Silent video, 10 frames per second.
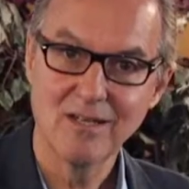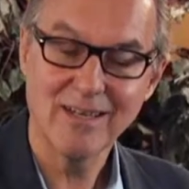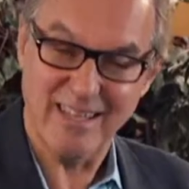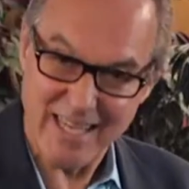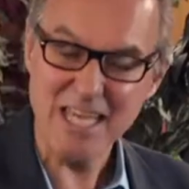
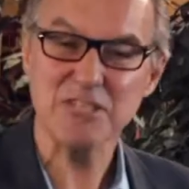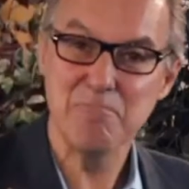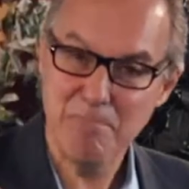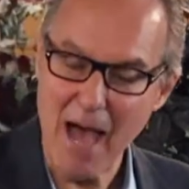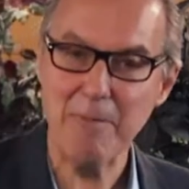Yes,
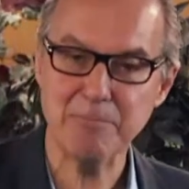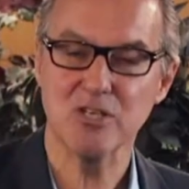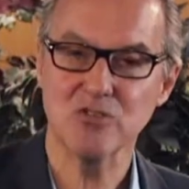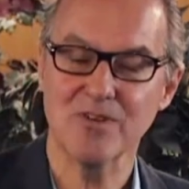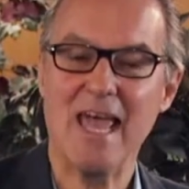
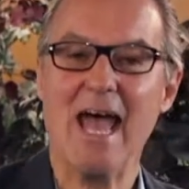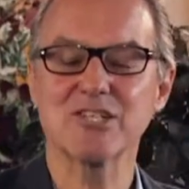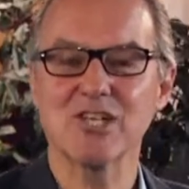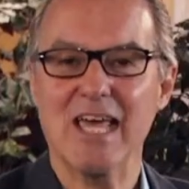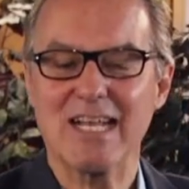baptistry. They
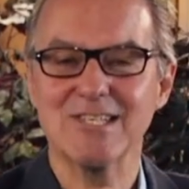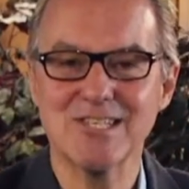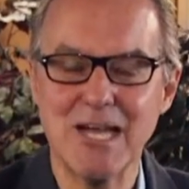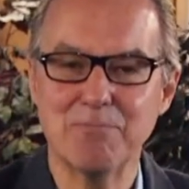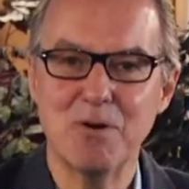actually had a
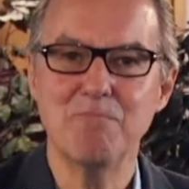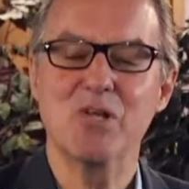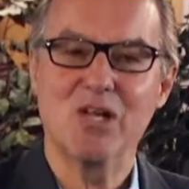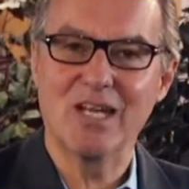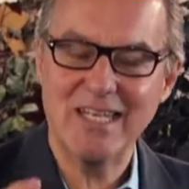separate
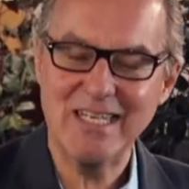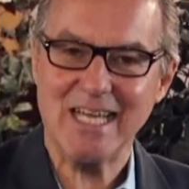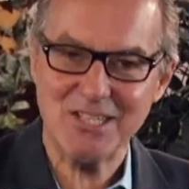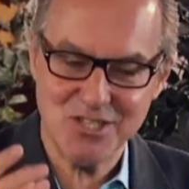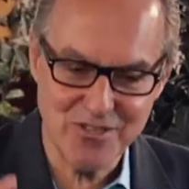building
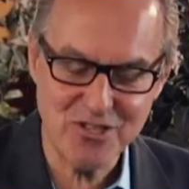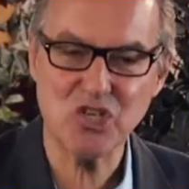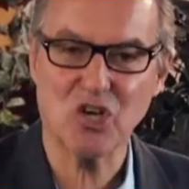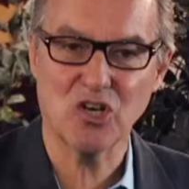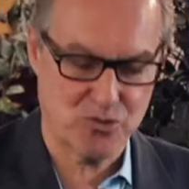next to the
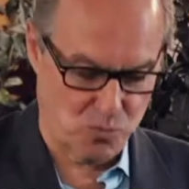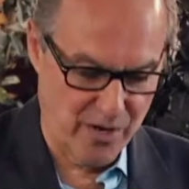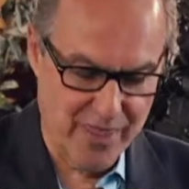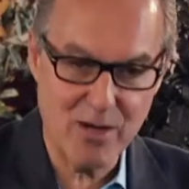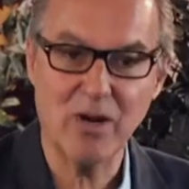church
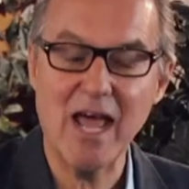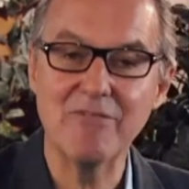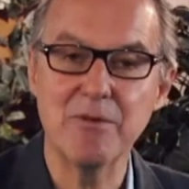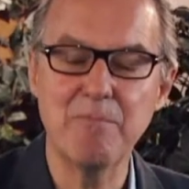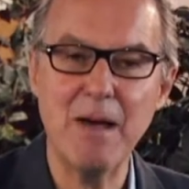where they would
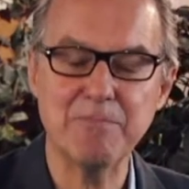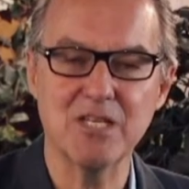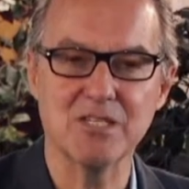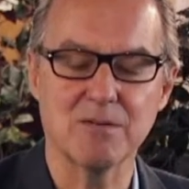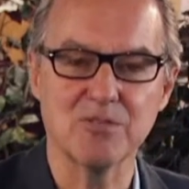have the
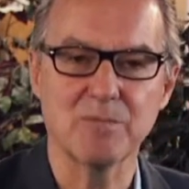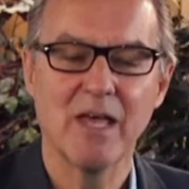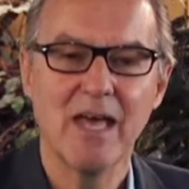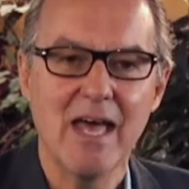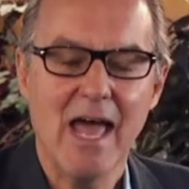baptisms.
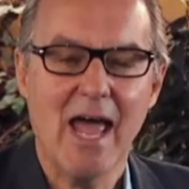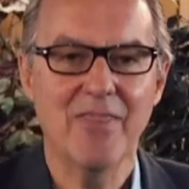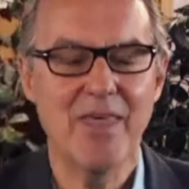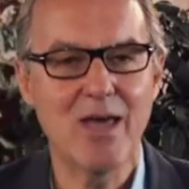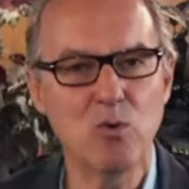
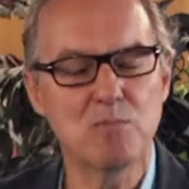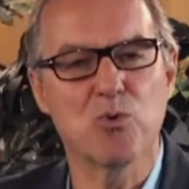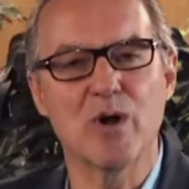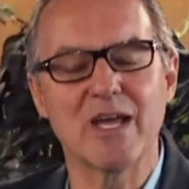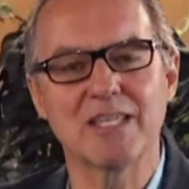And they would
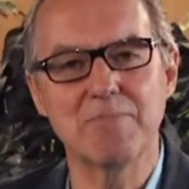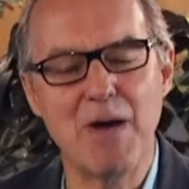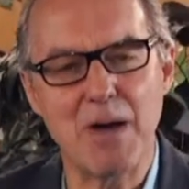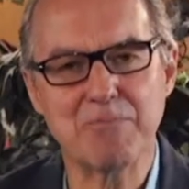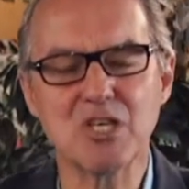bring the
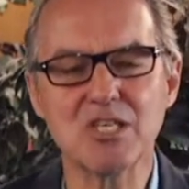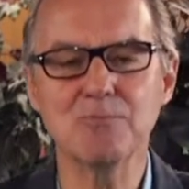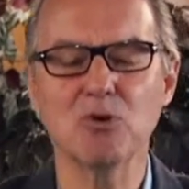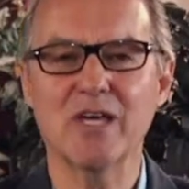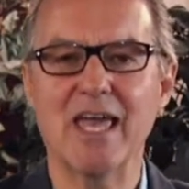
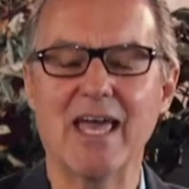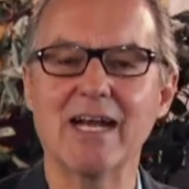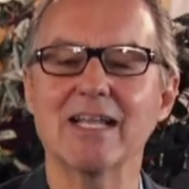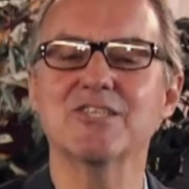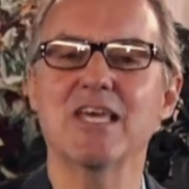baptismal
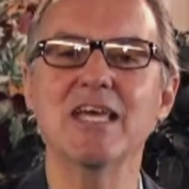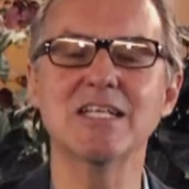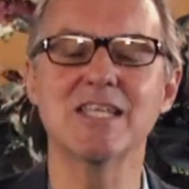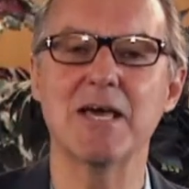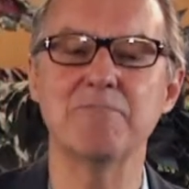candidates
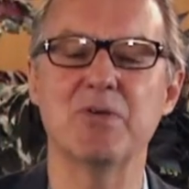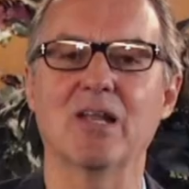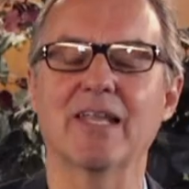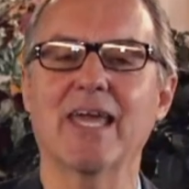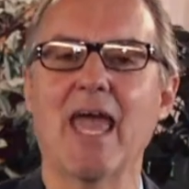into that
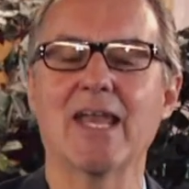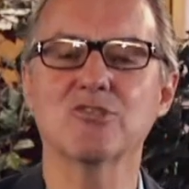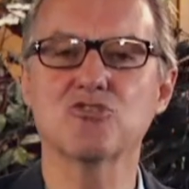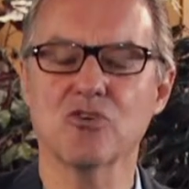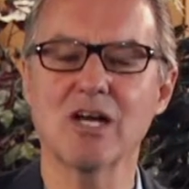building and
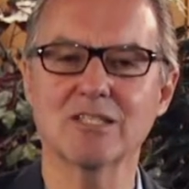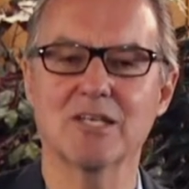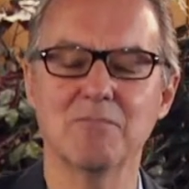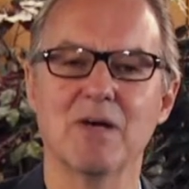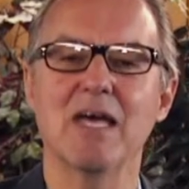instruct
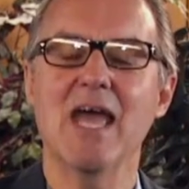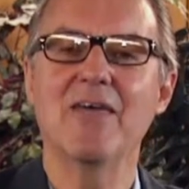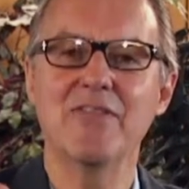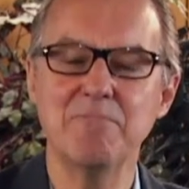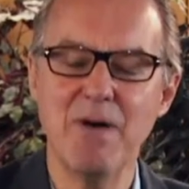them
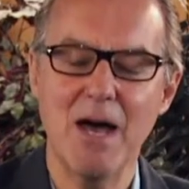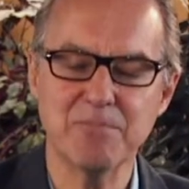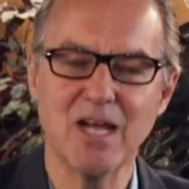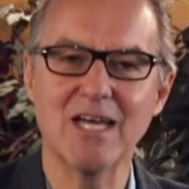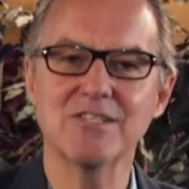and then
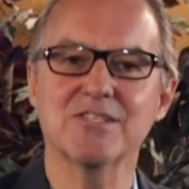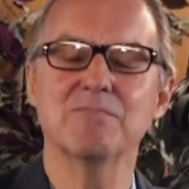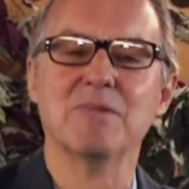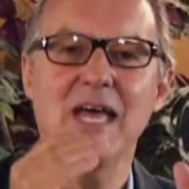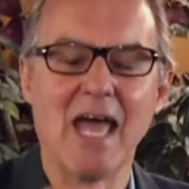baptize them,
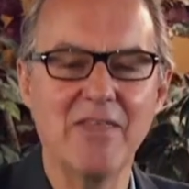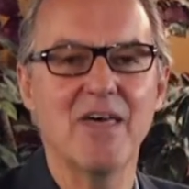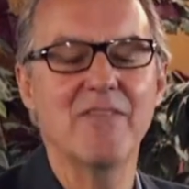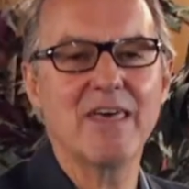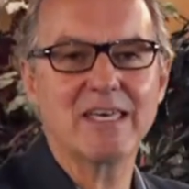and
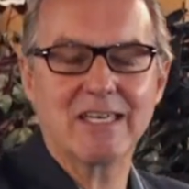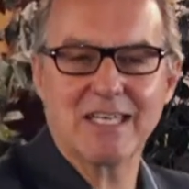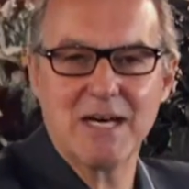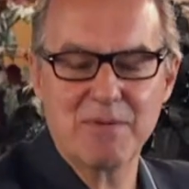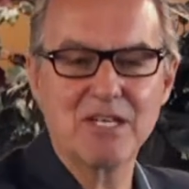then they could
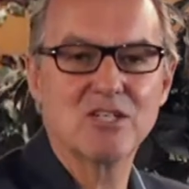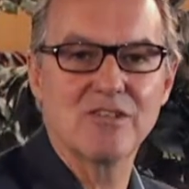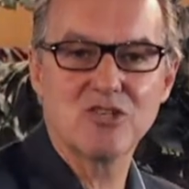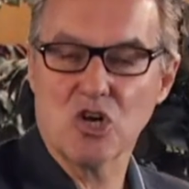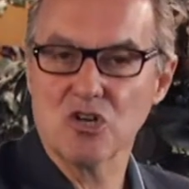come into the
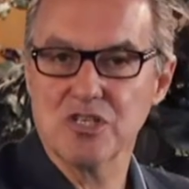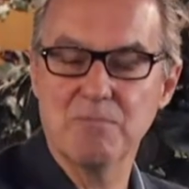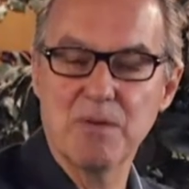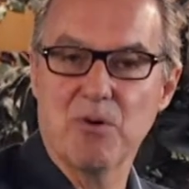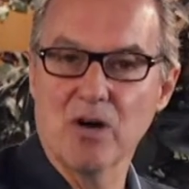church and
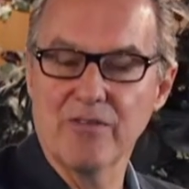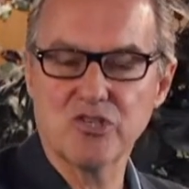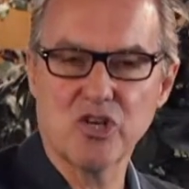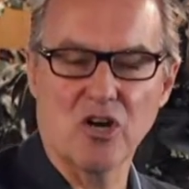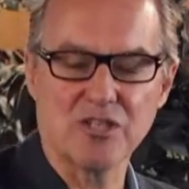be part of the
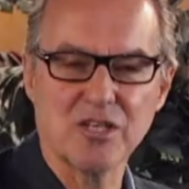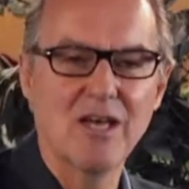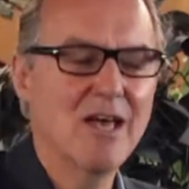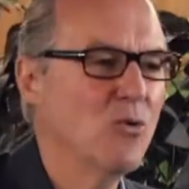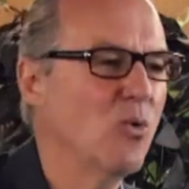church.
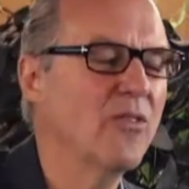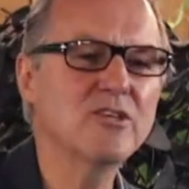Well, this